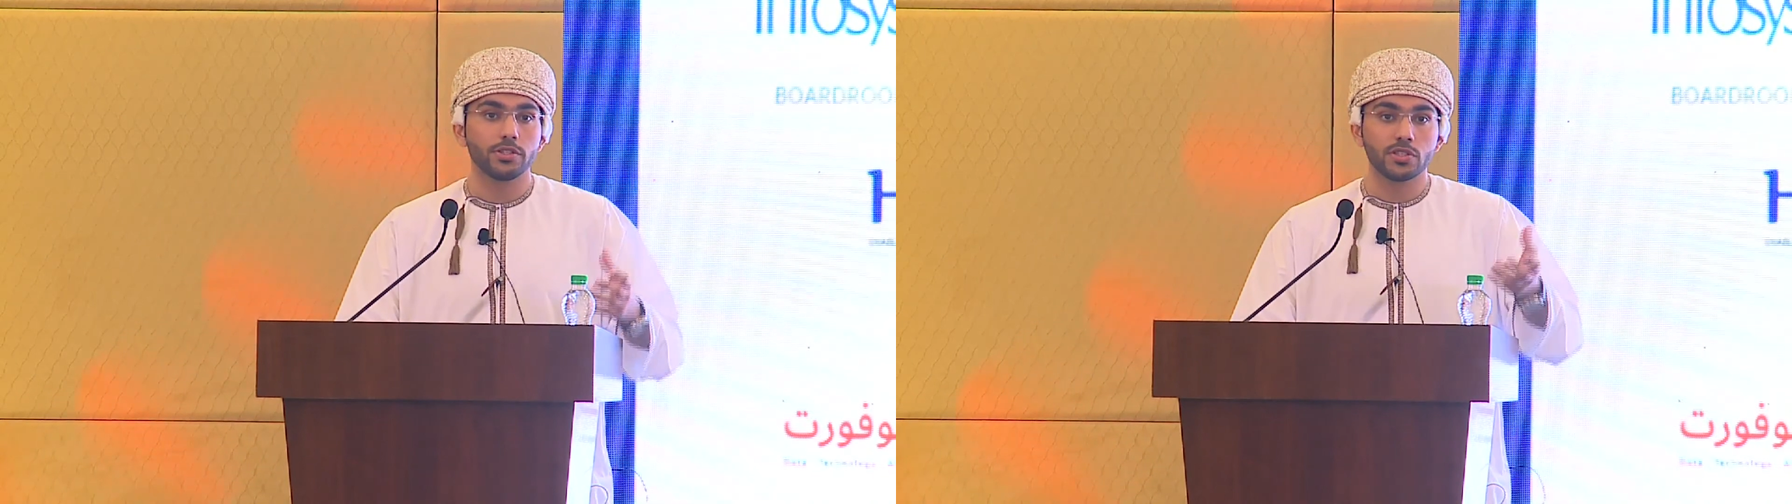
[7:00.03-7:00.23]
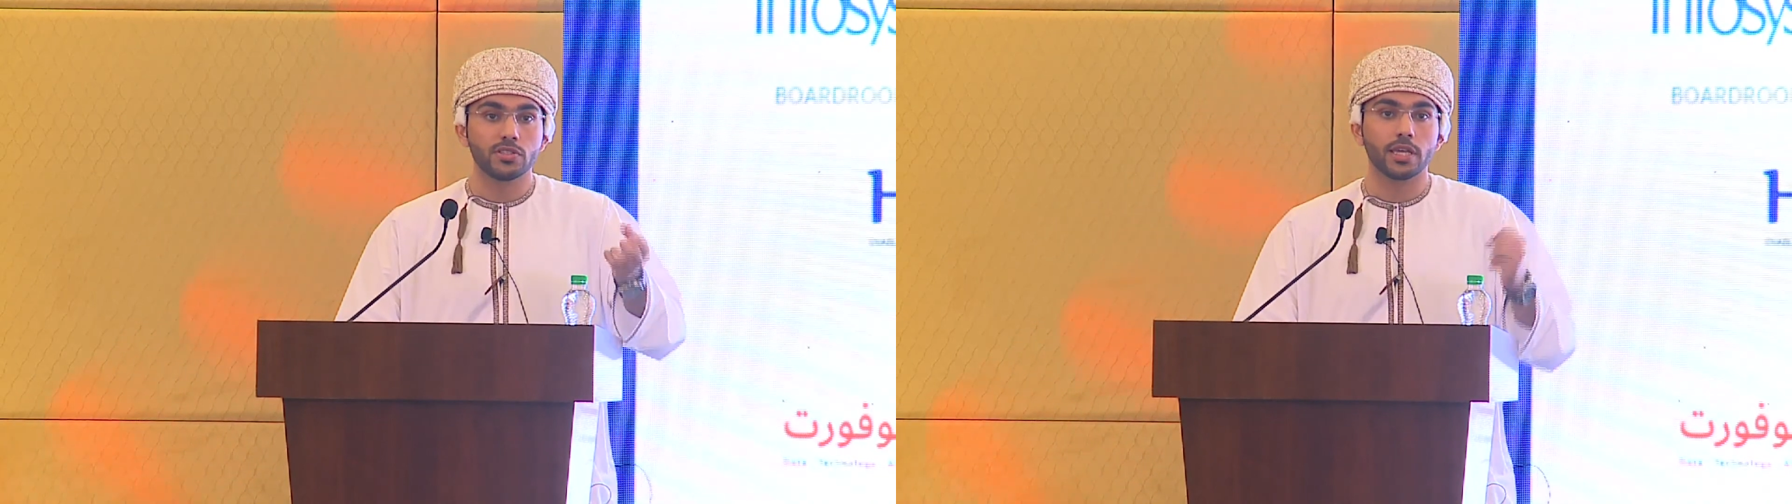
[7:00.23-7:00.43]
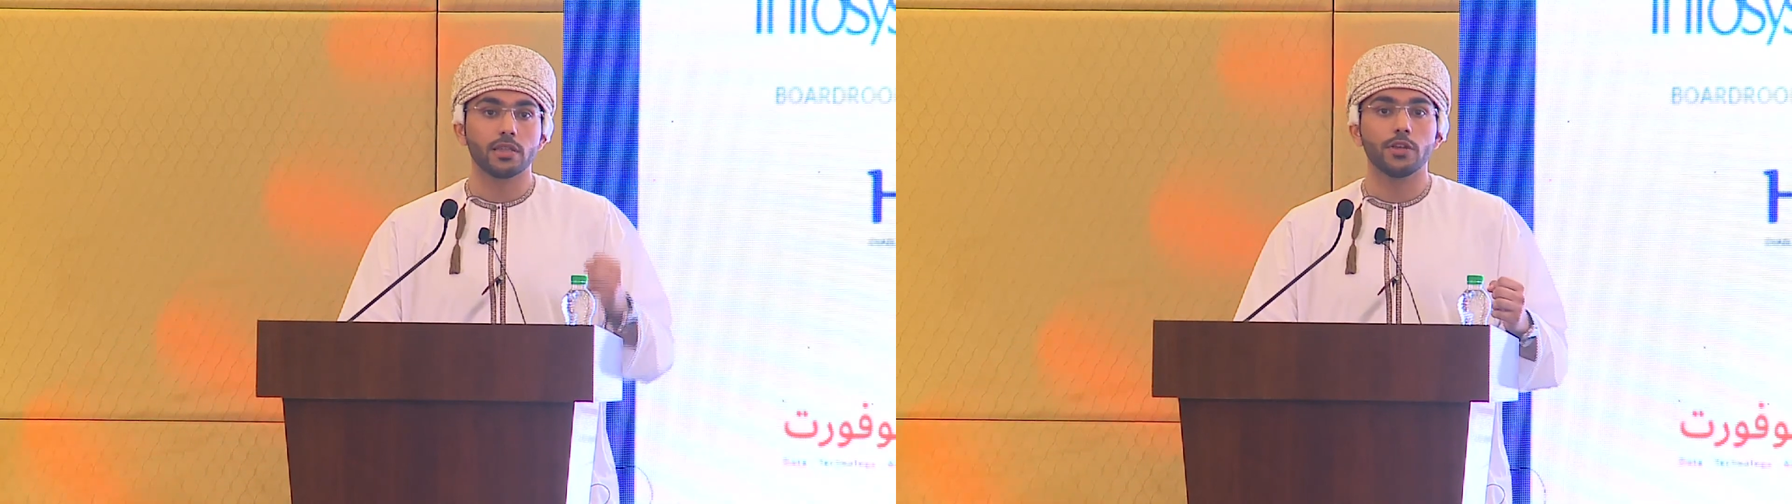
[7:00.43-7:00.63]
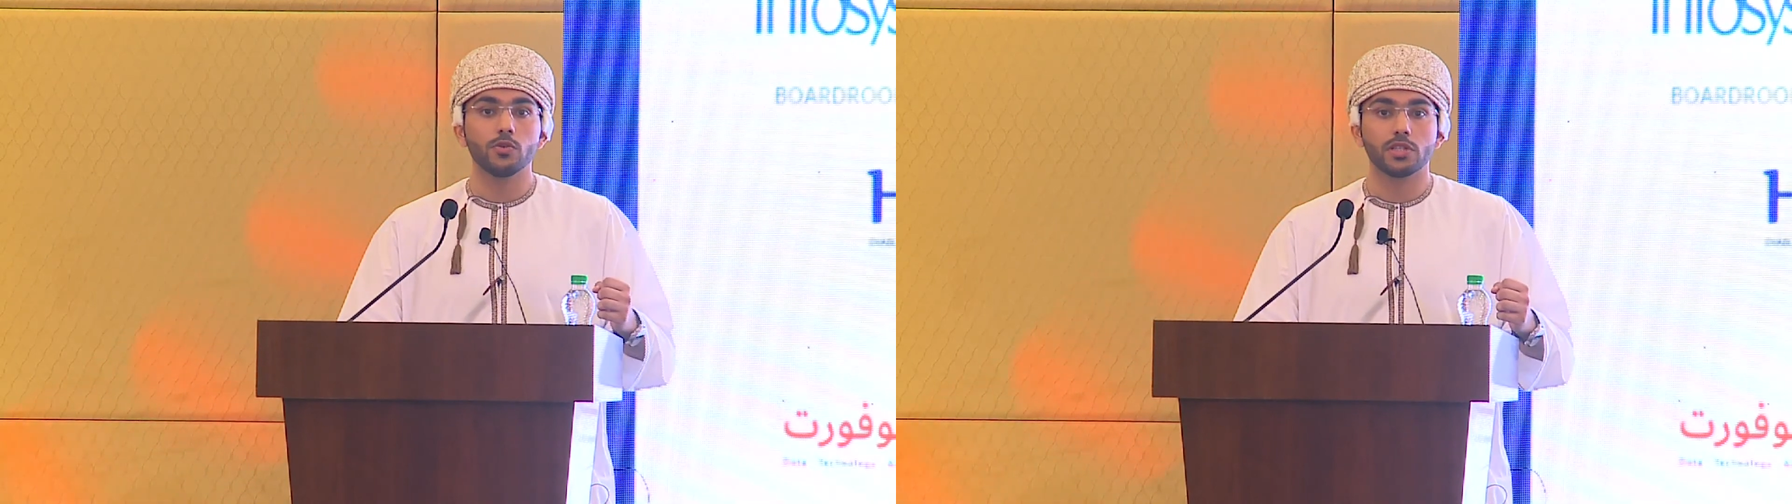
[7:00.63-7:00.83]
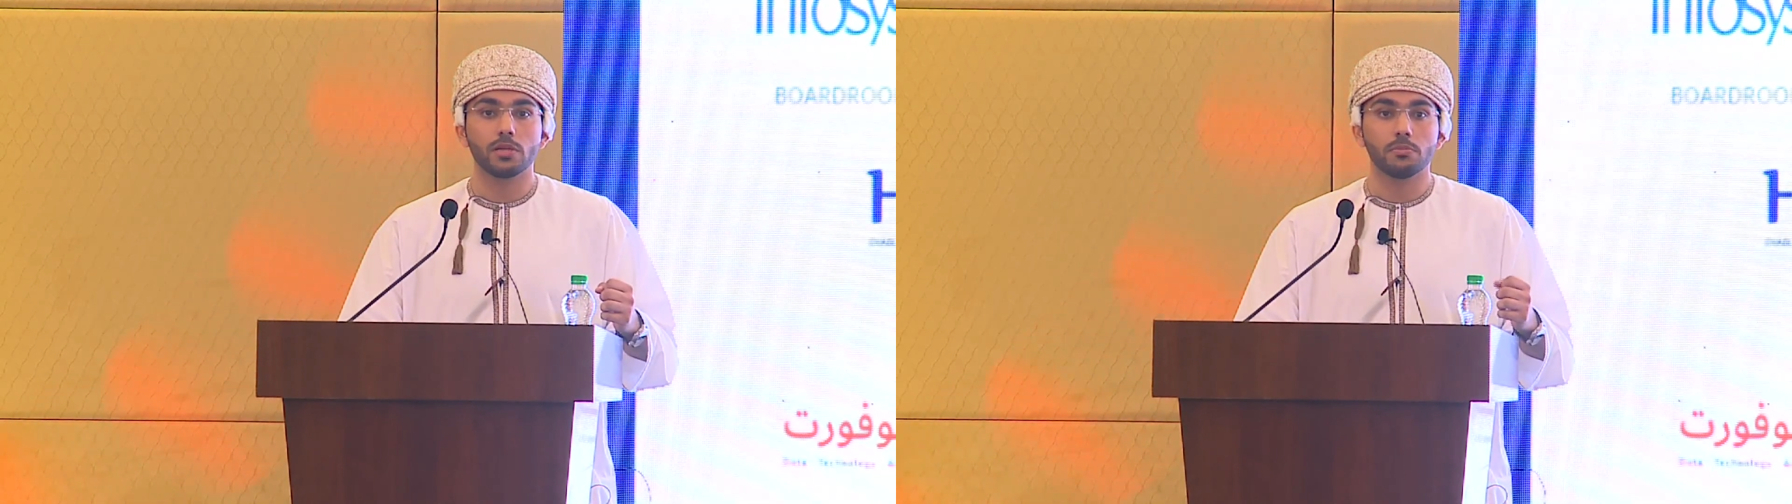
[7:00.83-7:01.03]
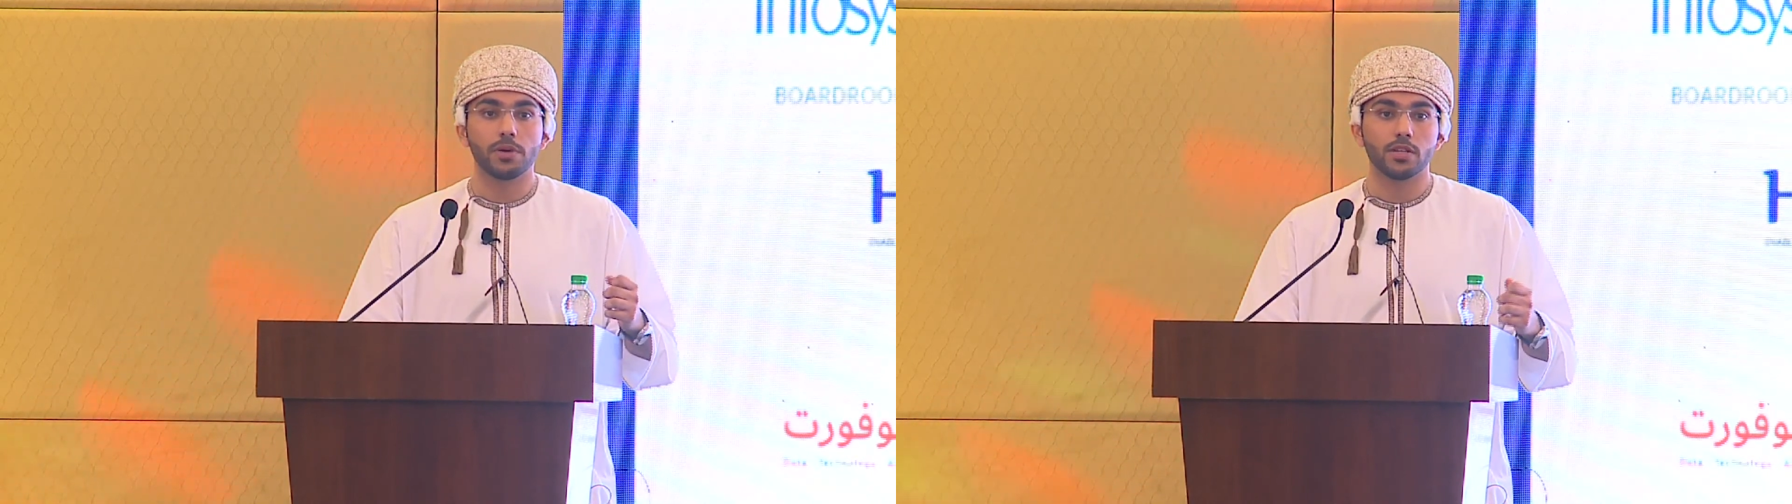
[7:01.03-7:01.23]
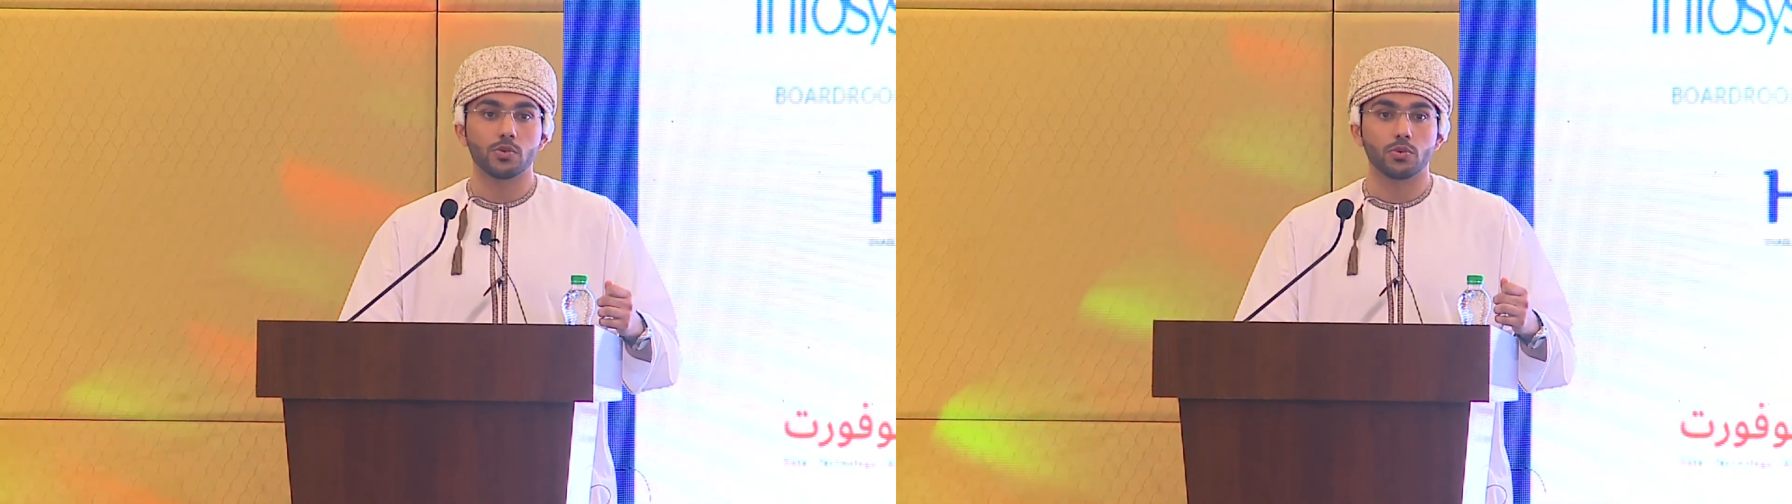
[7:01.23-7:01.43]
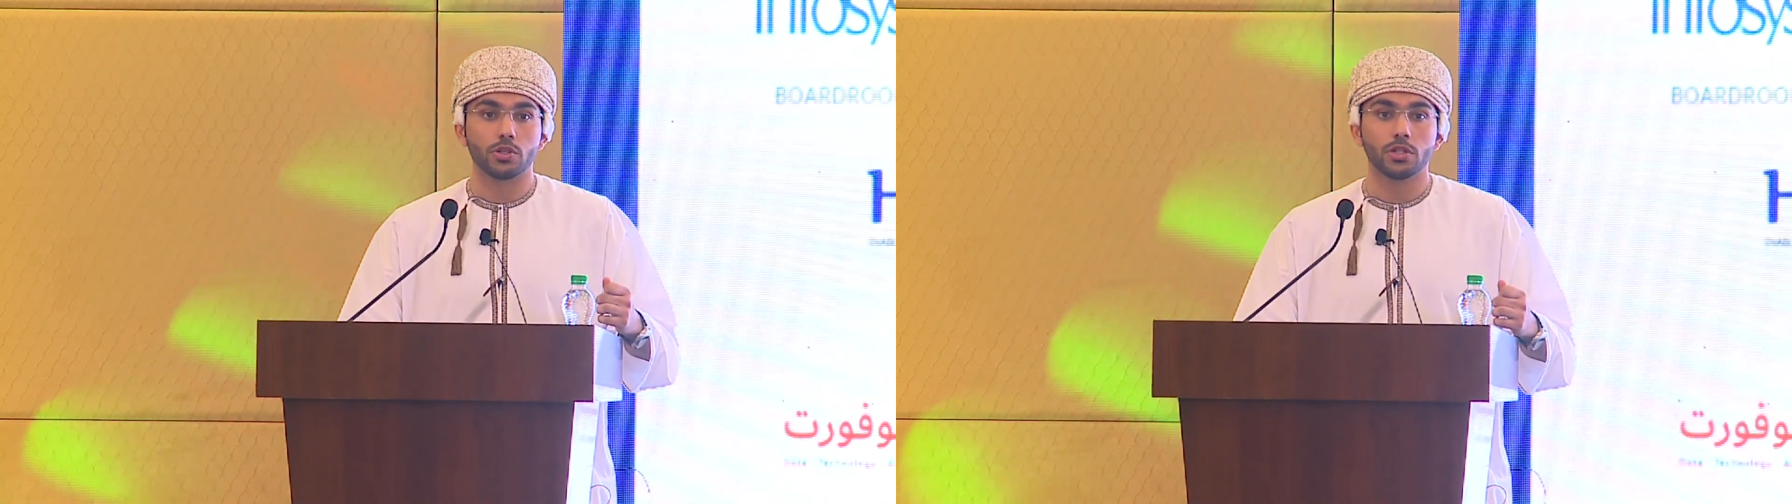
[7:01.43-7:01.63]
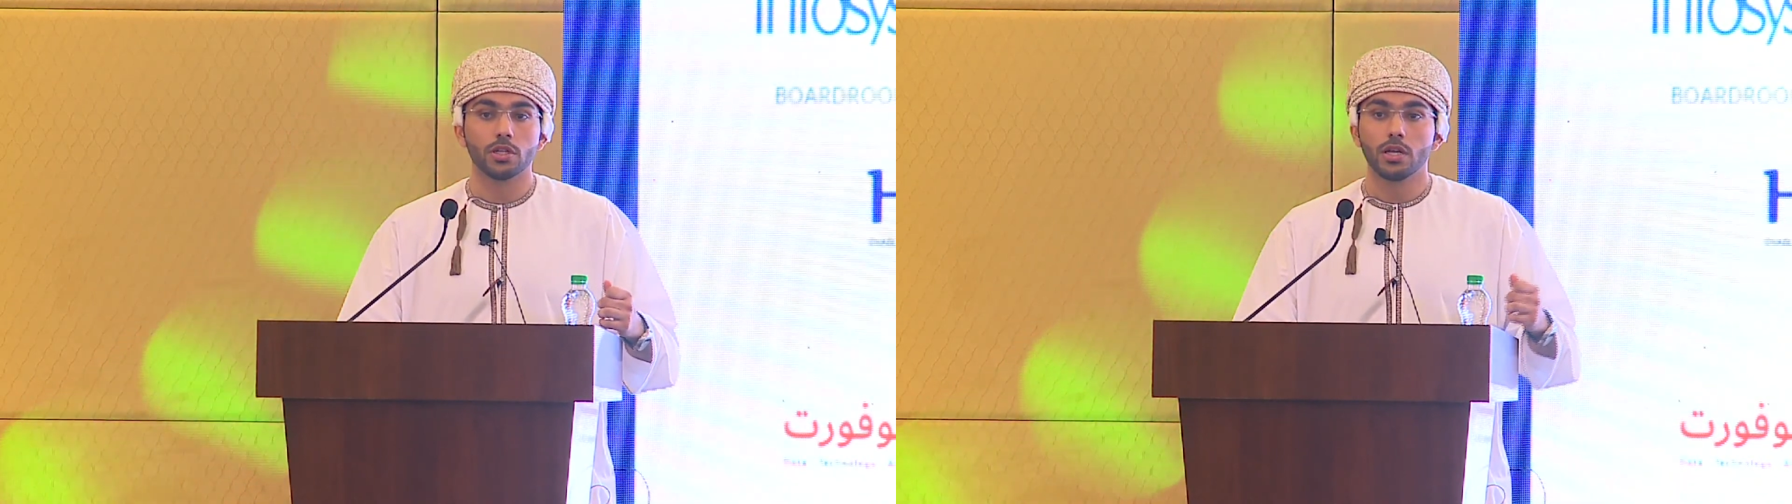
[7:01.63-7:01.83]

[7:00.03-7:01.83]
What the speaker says: just take that username and password